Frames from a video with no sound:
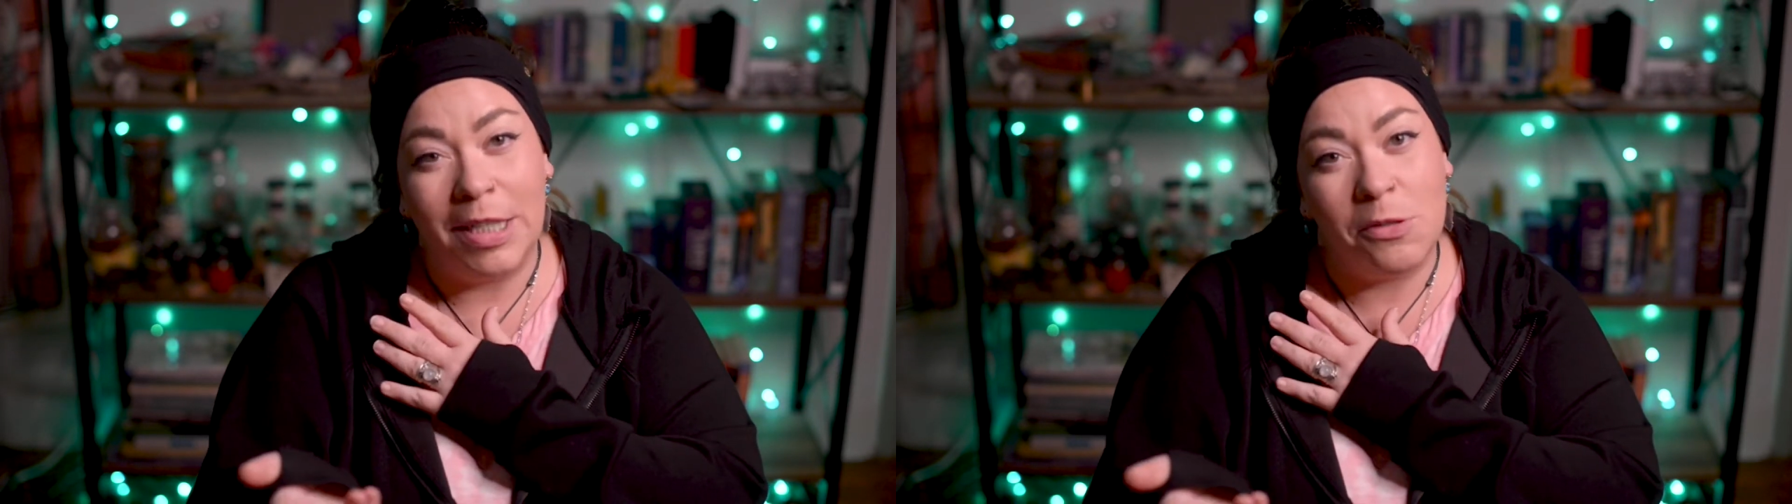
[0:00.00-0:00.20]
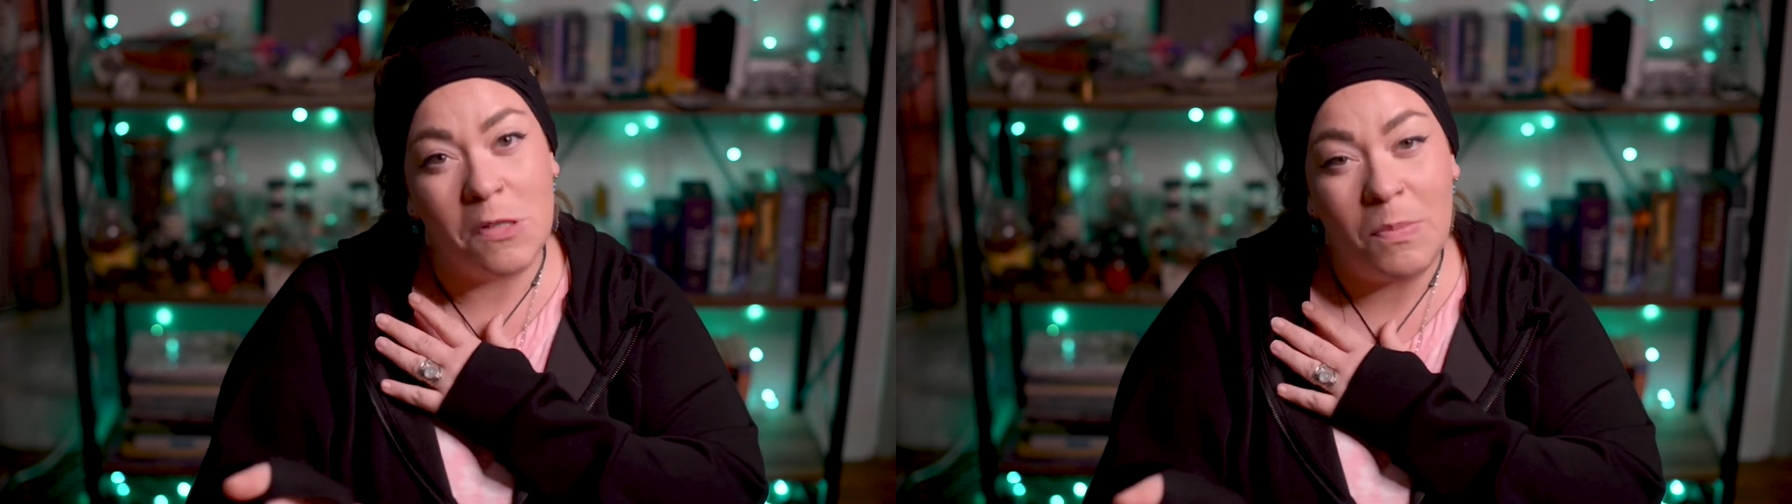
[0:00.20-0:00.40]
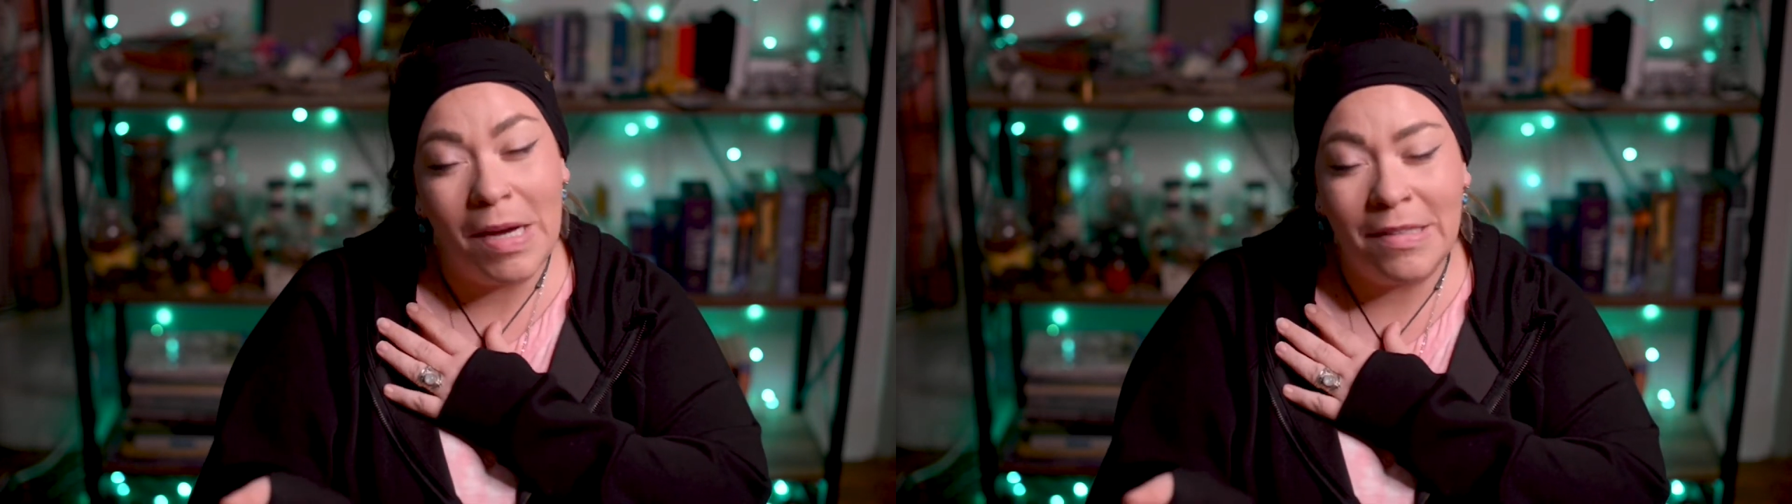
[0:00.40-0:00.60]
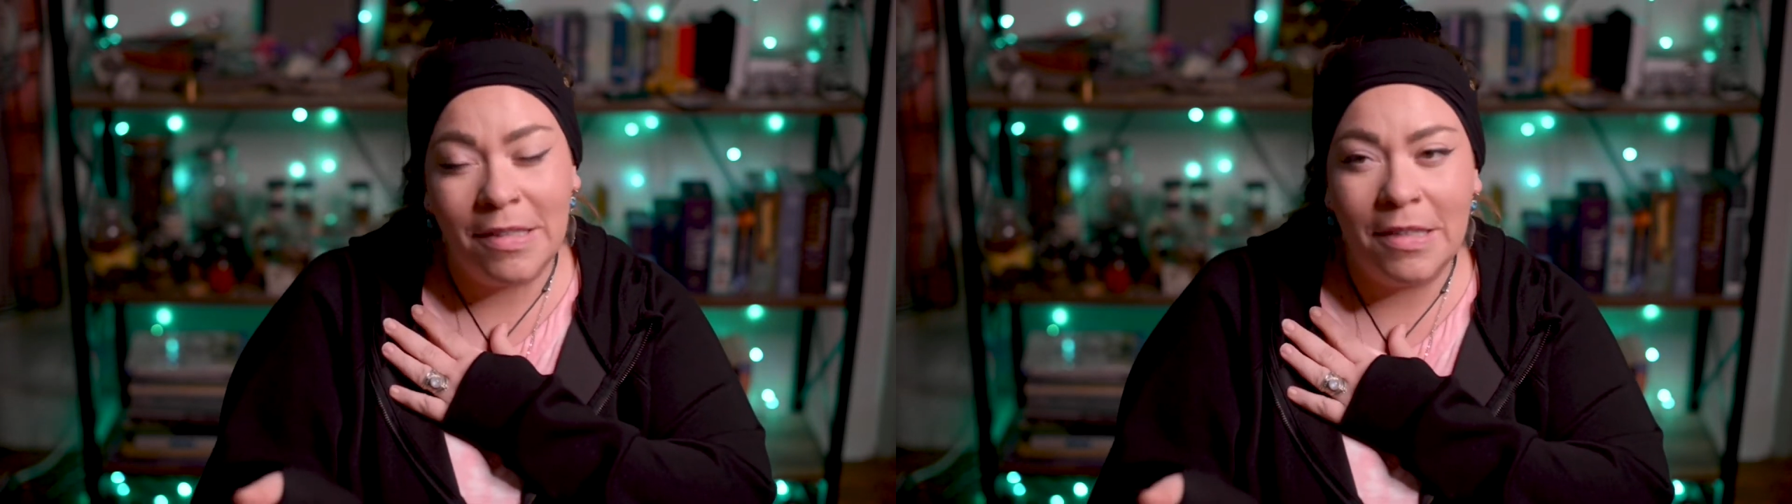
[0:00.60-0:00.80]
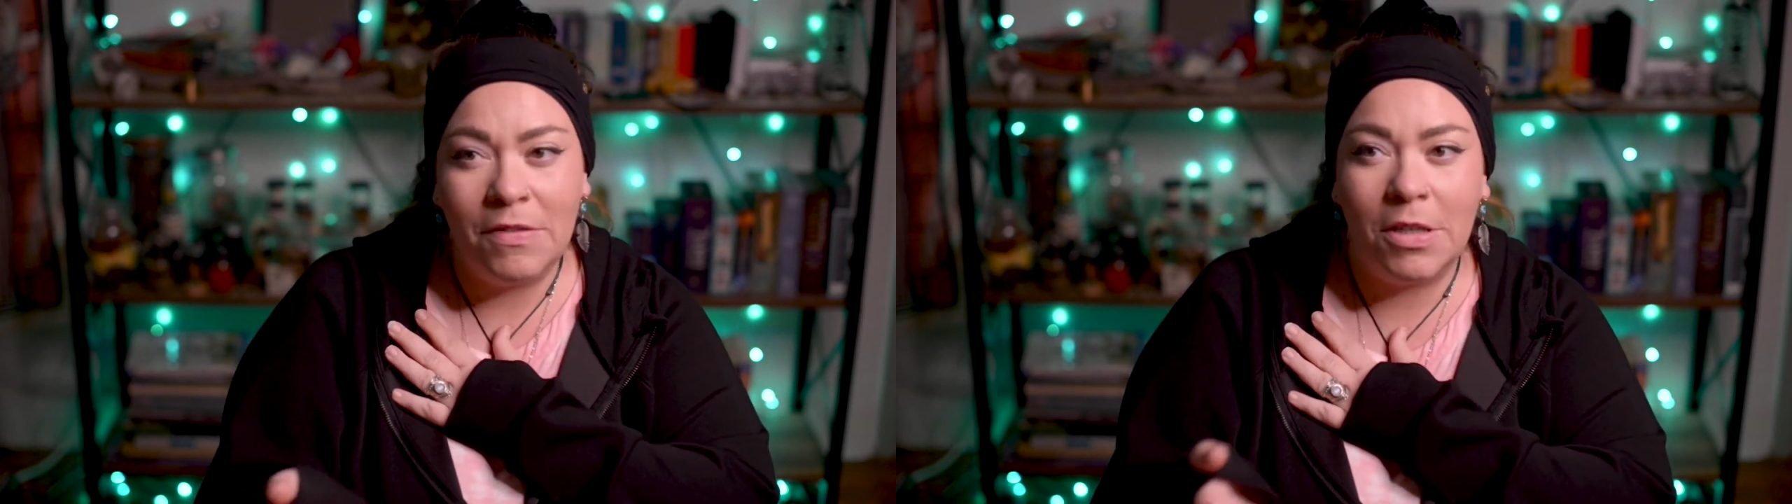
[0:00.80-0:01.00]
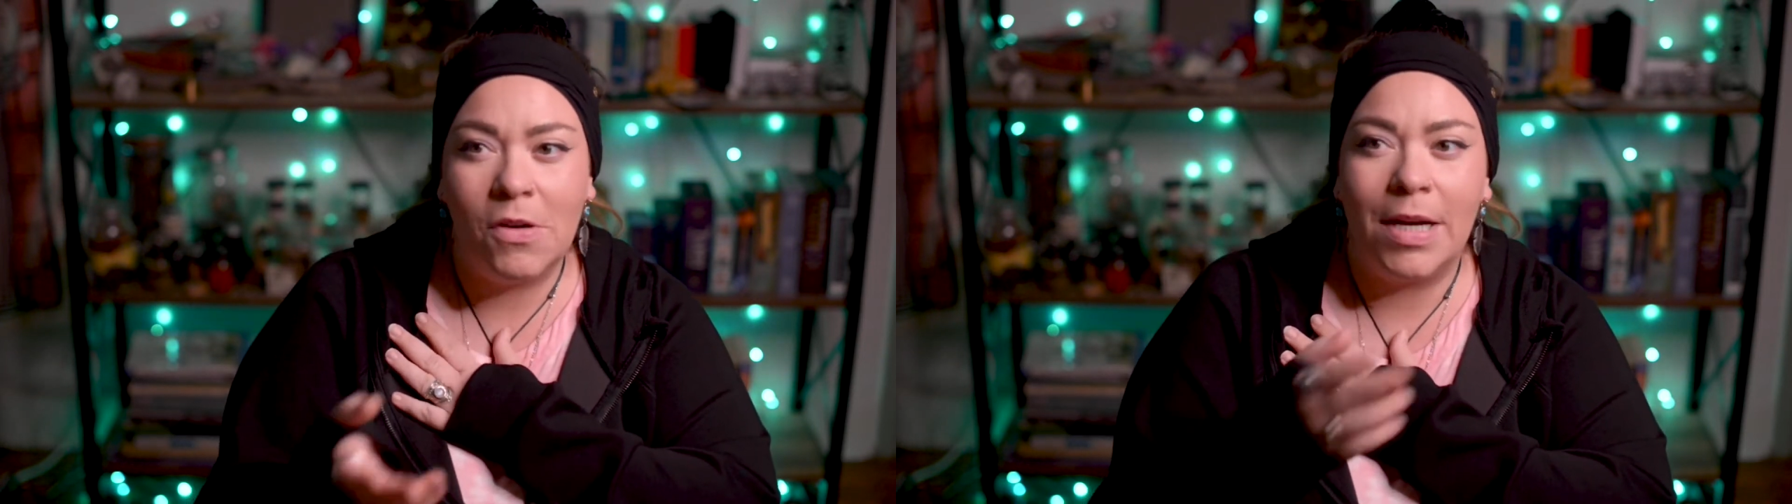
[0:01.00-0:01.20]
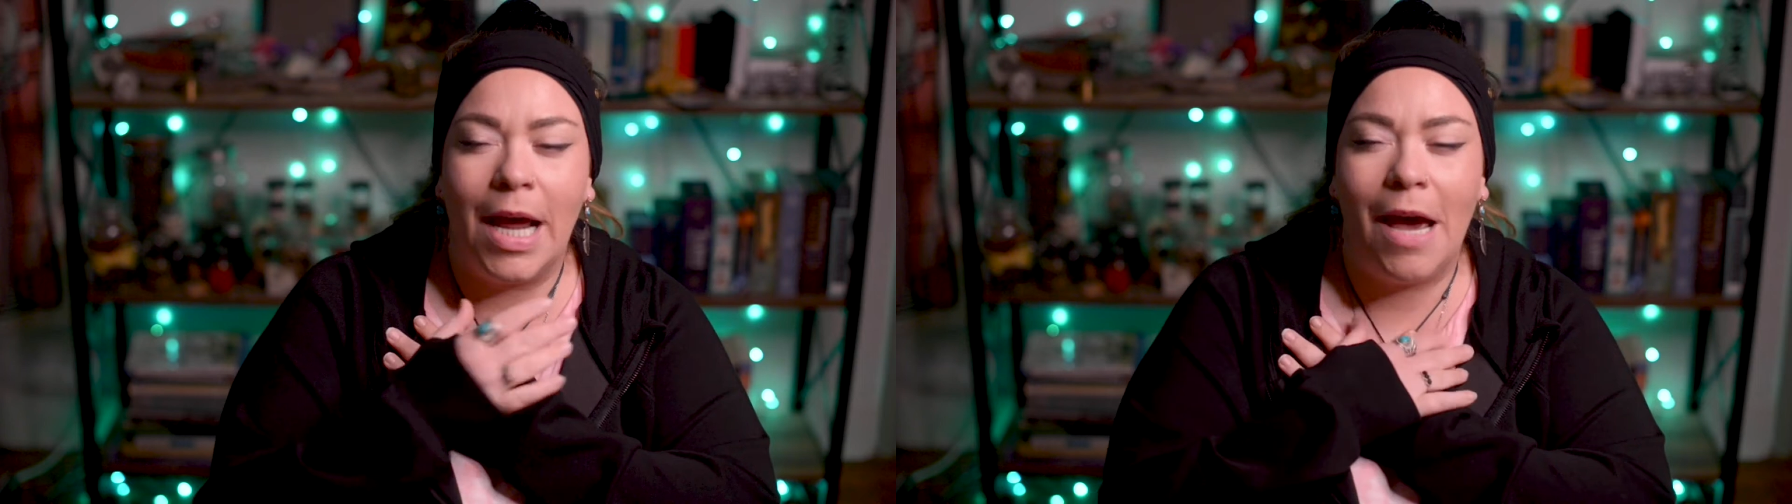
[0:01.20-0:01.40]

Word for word: introspective you know and